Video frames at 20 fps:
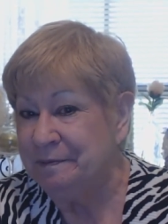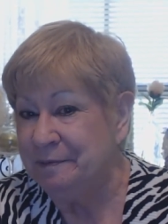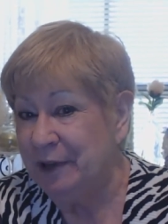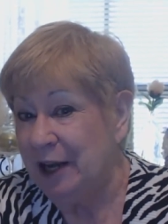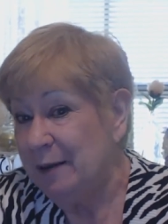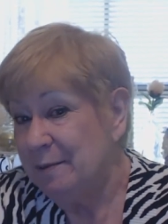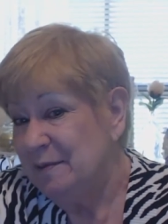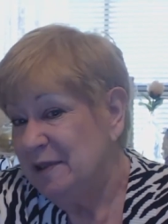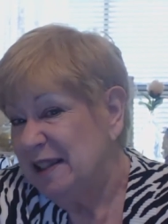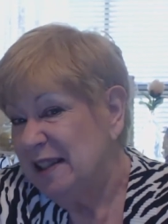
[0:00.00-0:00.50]

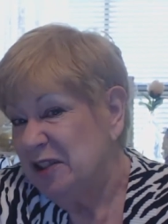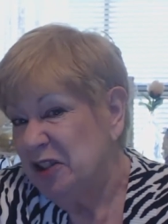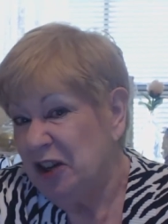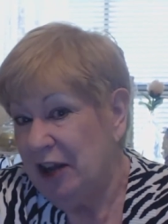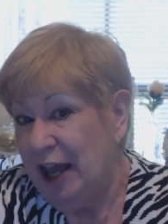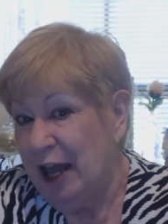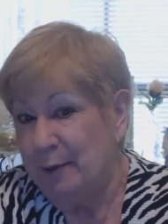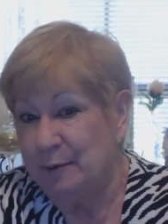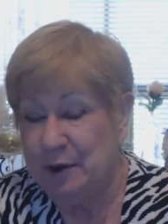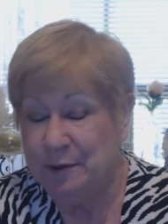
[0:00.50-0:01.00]
but I'm in such
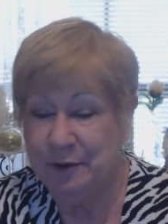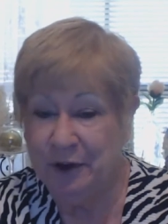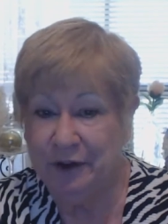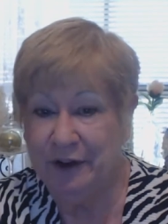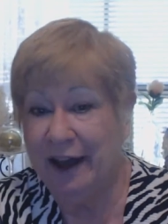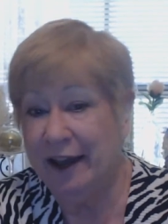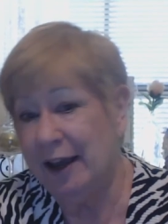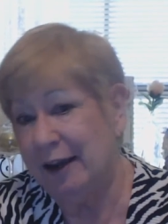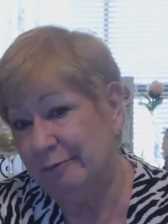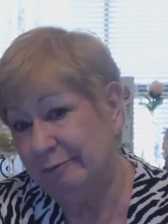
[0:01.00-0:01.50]
a happy
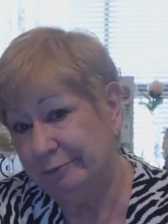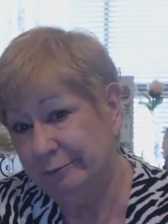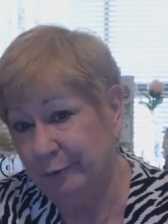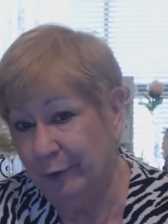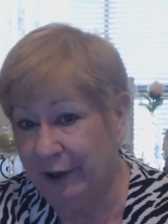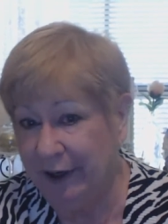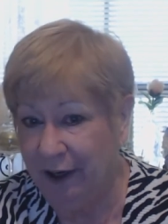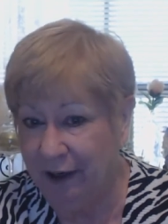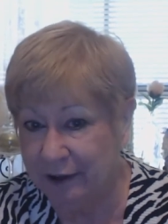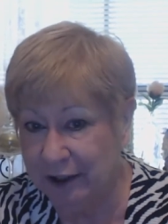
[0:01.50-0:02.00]
mood. Hey,
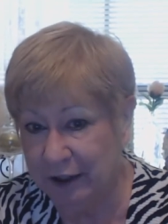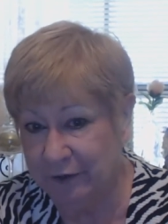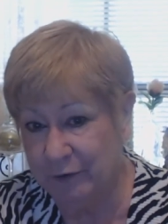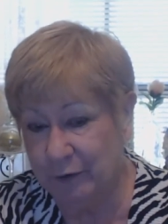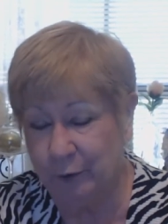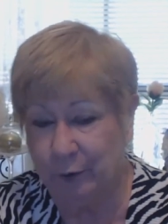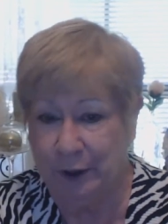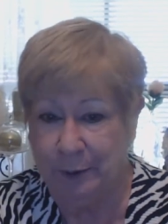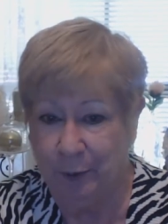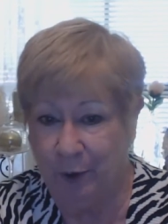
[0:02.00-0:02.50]
why not give
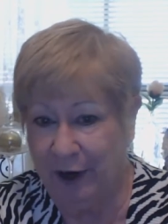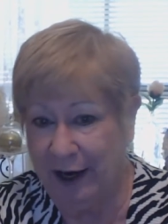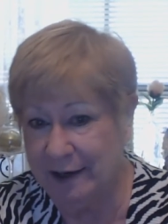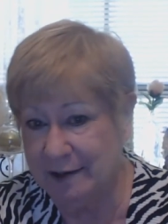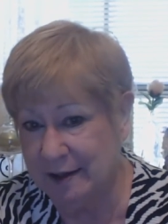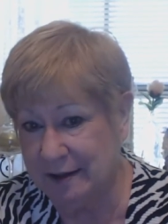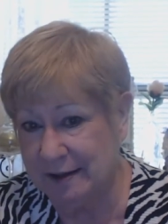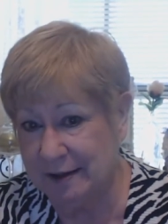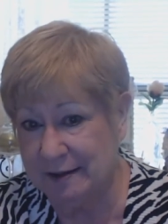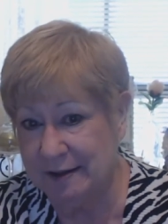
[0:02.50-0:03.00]
three
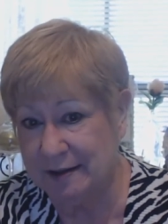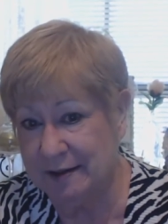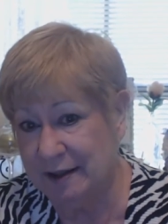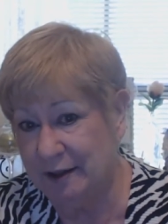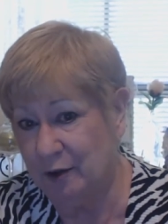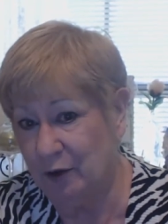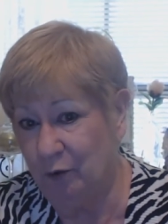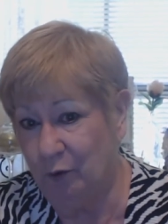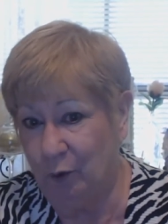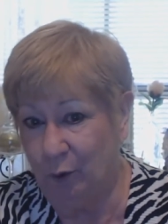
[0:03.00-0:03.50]
prizes
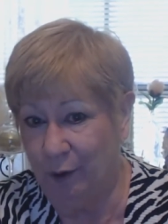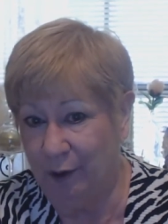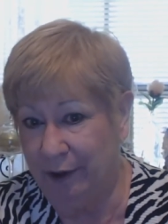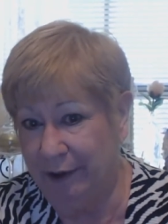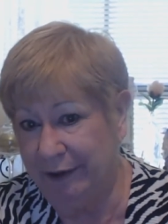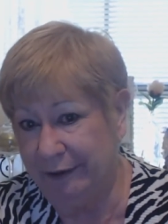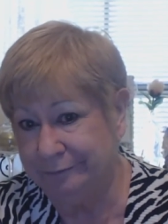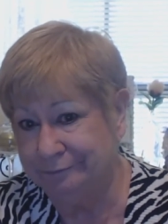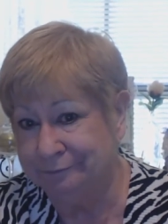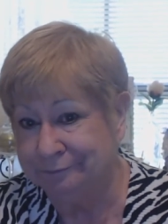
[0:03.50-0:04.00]
instead of
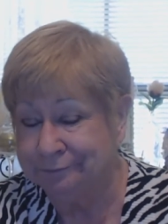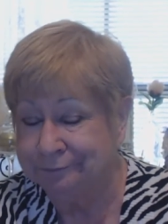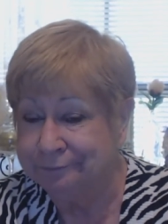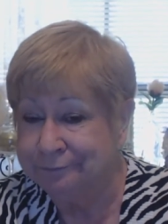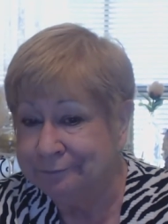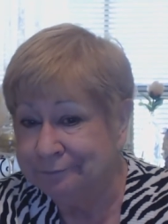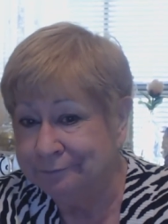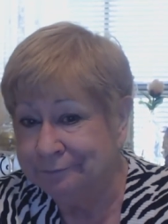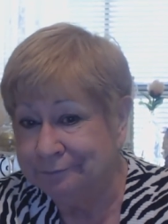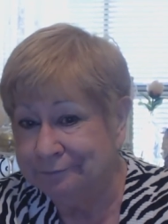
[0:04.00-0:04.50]
one?
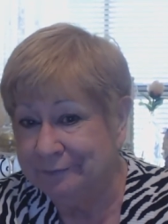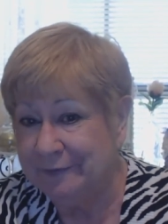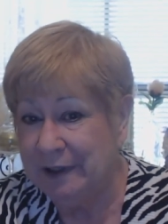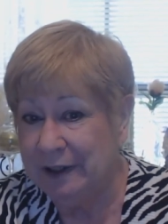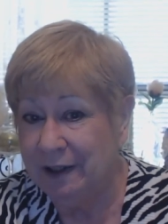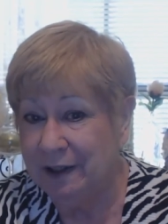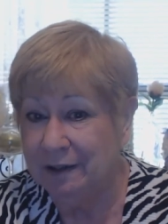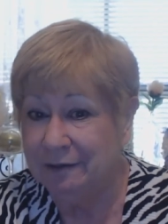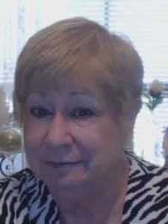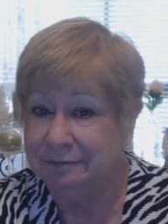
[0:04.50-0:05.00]

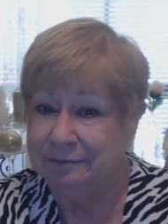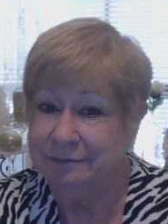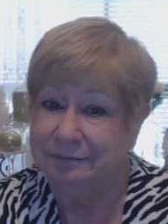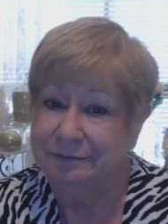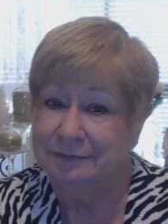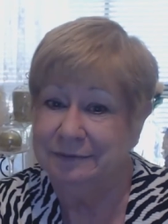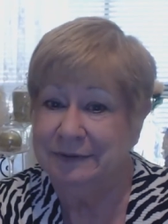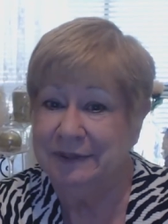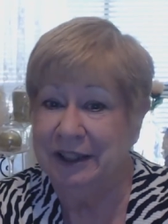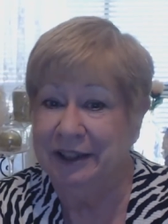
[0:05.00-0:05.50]
You
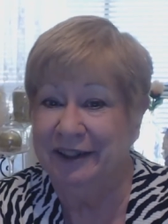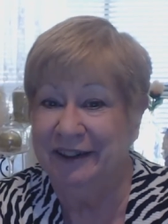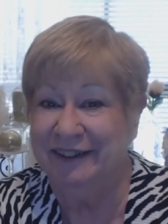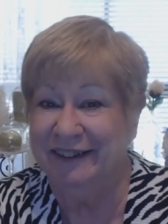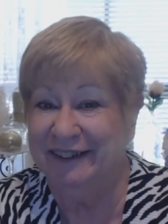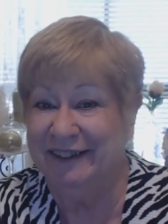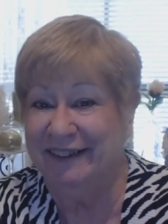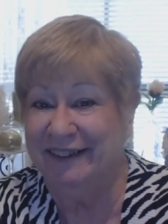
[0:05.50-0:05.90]
know?